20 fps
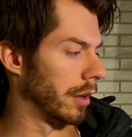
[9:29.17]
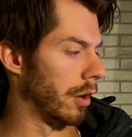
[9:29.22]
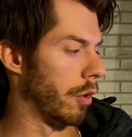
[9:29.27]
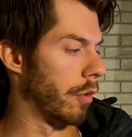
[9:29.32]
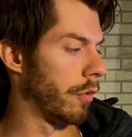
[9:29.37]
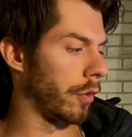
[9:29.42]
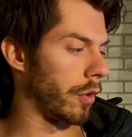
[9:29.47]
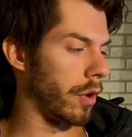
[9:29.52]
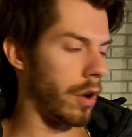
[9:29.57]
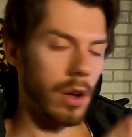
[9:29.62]

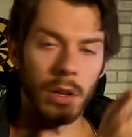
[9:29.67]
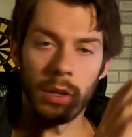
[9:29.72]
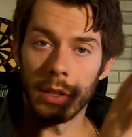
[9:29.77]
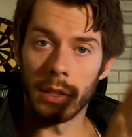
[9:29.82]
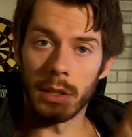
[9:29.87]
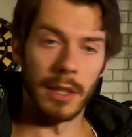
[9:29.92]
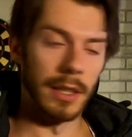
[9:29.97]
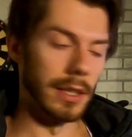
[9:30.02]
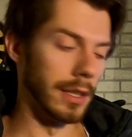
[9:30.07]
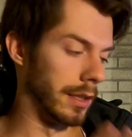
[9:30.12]

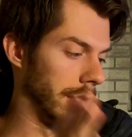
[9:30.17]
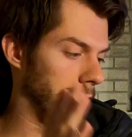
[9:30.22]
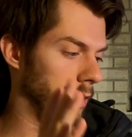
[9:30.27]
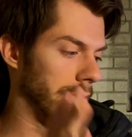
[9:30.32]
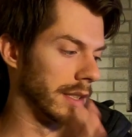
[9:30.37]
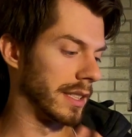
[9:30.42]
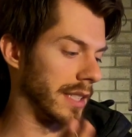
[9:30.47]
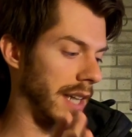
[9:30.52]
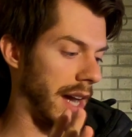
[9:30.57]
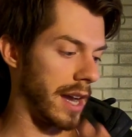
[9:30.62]
overall
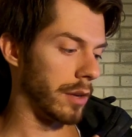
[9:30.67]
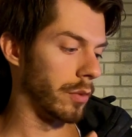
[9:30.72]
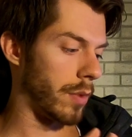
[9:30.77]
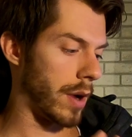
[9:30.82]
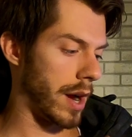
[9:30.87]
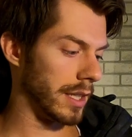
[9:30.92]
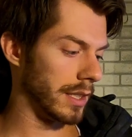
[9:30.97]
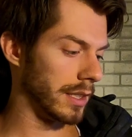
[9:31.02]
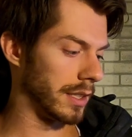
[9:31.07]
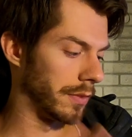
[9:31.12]

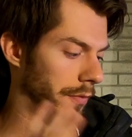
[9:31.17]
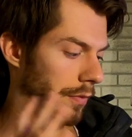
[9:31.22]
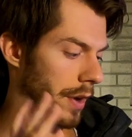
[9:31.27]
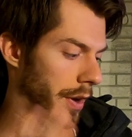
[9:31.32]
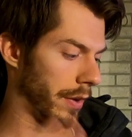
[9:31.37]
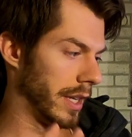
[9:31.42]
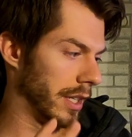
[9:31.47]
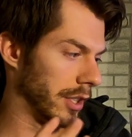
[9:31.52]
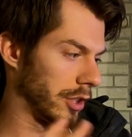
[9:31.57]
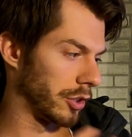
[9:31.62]
design-wise
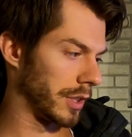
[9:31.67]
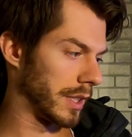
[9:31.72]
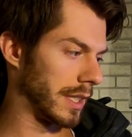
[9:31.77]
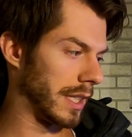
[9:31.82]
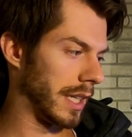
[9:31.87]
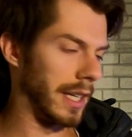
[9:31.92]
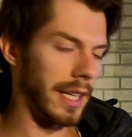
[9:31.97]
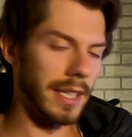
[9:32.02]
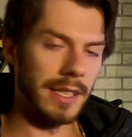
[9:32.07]
very interesting,